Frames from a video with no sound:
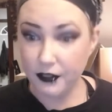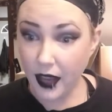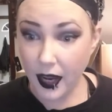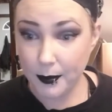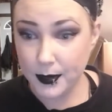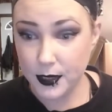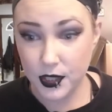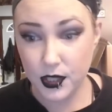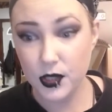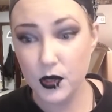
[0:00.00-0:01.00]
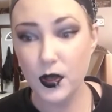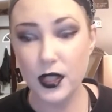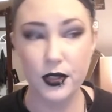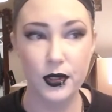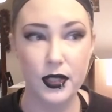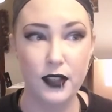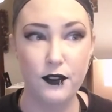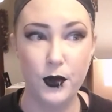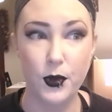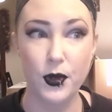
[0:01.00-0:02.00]
happens to you and you're looking
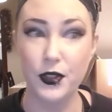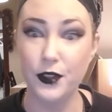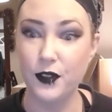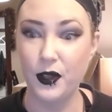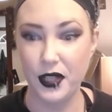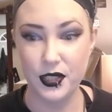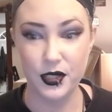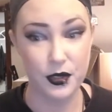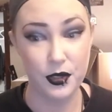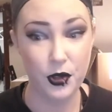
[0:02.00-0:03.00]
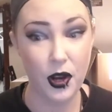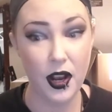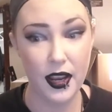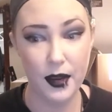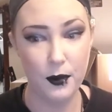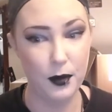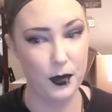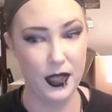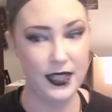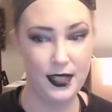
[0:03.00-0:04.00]
for new foundations to try, one
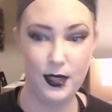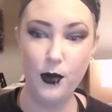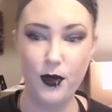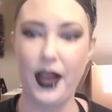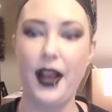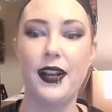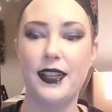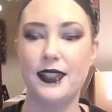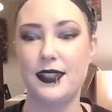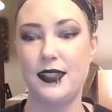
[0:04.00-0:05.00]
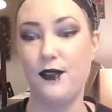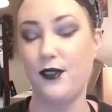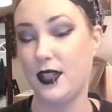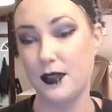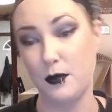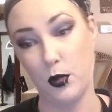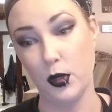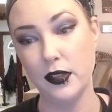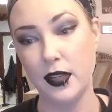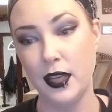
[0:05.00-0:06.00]
way to do that is, if it doesn't
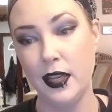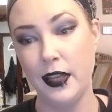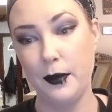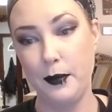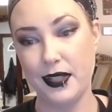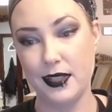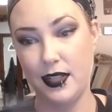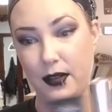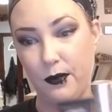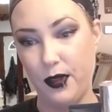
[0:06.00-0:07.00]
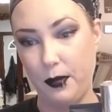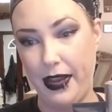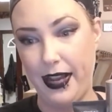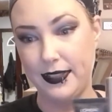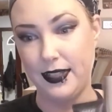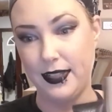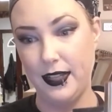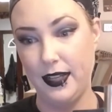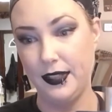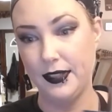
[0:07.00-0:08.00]
work, mix it in with a matte
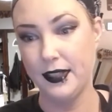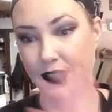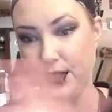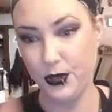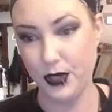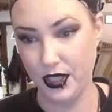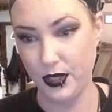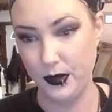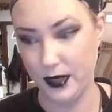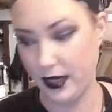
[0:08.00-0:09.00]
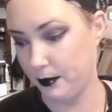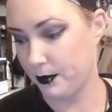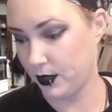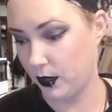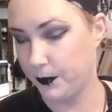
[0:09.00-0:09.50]
and you can use it up. So